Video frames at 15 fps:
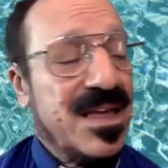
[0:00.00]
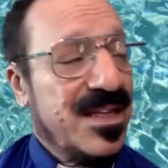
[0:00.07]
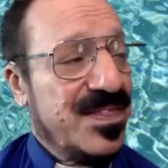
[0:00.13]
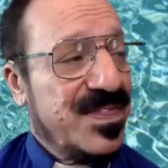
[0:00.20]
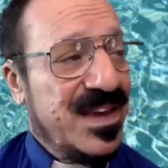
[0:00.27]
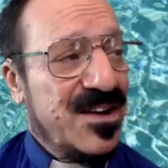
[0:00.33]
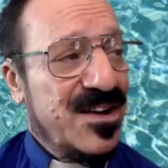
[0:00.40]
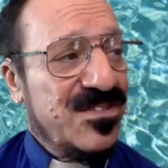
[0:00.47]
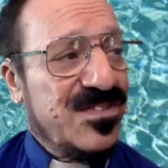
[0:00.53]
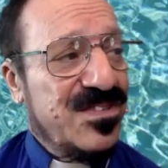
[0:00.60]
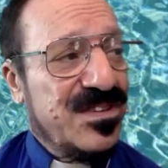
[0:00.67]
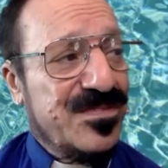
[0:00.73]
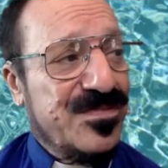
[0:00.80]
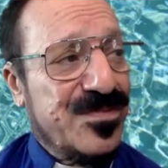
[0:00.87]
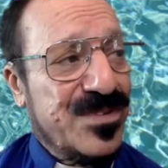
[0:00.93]
There's
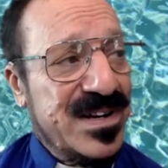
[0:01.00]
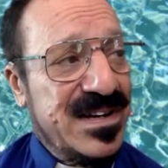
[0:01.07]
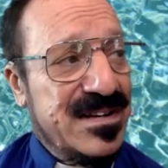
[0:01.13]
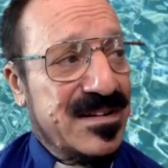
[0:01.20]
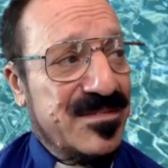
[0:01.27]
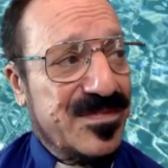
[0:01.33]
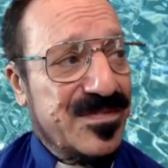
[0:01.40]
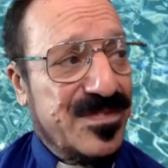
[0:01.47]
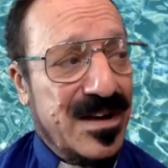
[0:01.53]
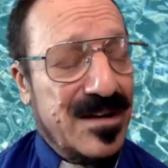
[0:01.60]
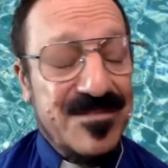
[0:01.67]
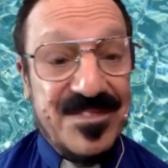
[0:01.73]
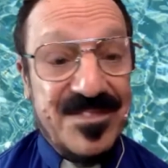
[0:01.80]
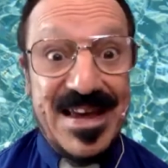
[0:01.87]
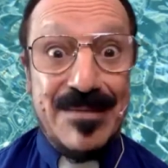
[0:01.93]
the freedom
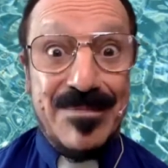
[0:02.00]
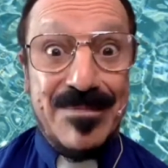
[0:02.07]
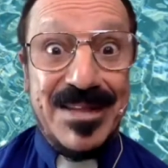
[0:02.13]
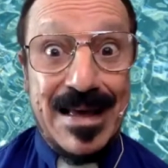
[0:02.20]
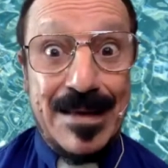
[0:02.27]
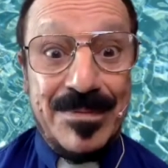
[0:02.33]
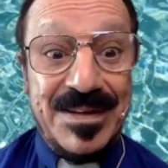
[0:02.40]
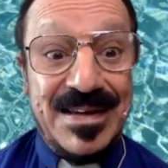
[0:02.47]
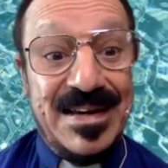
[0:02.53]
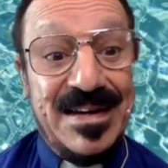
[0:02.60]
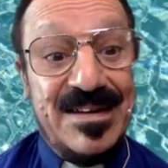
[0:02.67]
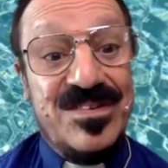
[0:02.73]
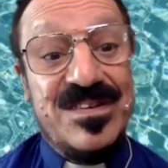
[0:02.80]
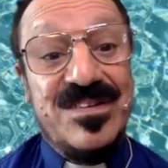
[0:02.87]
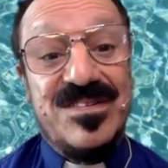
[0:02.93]
from family
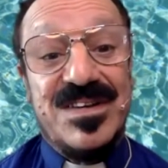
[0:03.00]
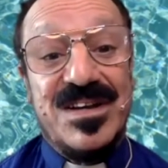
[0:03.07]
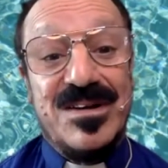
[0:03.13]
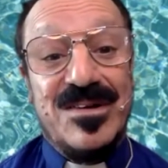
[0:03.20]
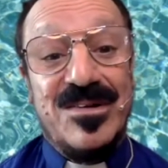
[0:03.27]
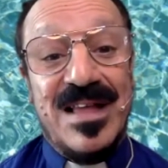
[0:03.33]
obligations. You know, a